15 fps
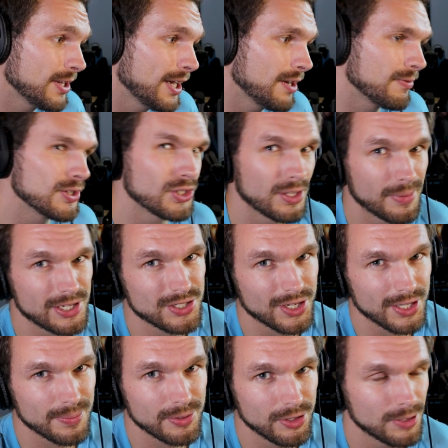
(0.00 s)
Play, originally by
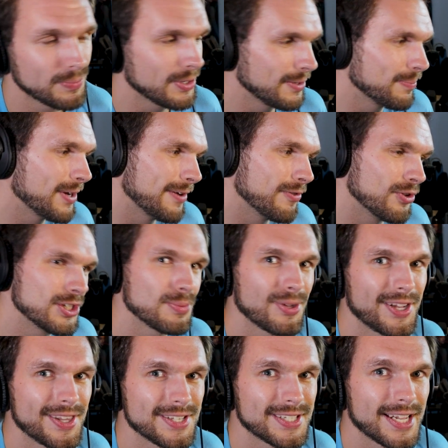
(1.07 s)
Charlie Puth, but by Voice
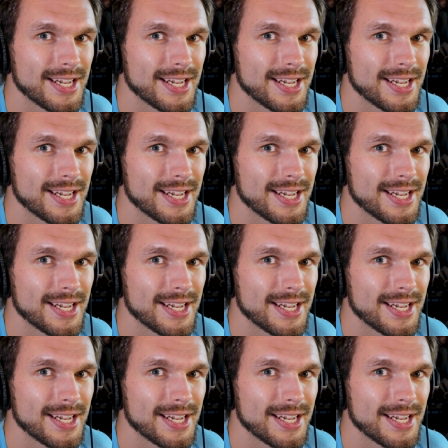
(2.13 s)
Play in this